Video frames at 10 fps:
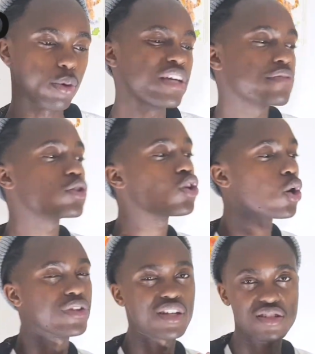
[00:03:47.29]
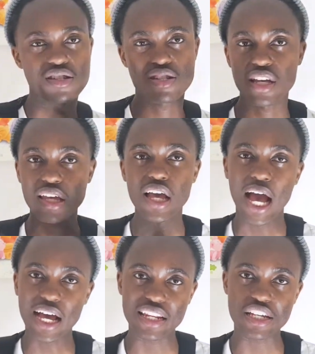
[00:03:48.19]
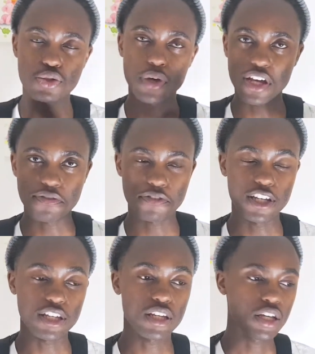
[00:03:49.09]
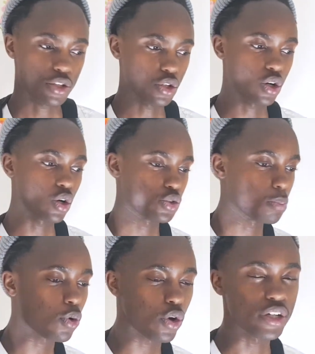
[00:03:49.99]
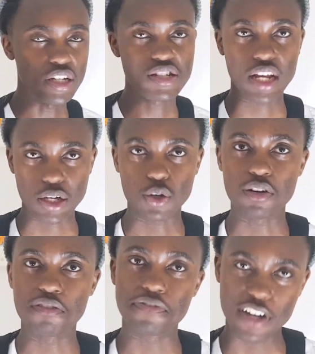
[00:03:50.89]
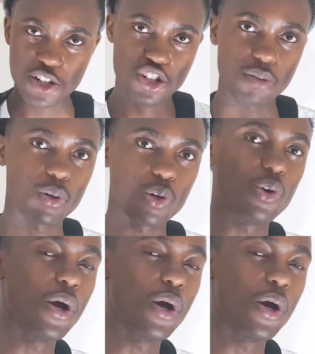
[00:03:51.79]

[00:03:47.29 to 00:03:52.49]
even though it doesn't say Alyx or anything. You know, your boy is like on a fashionable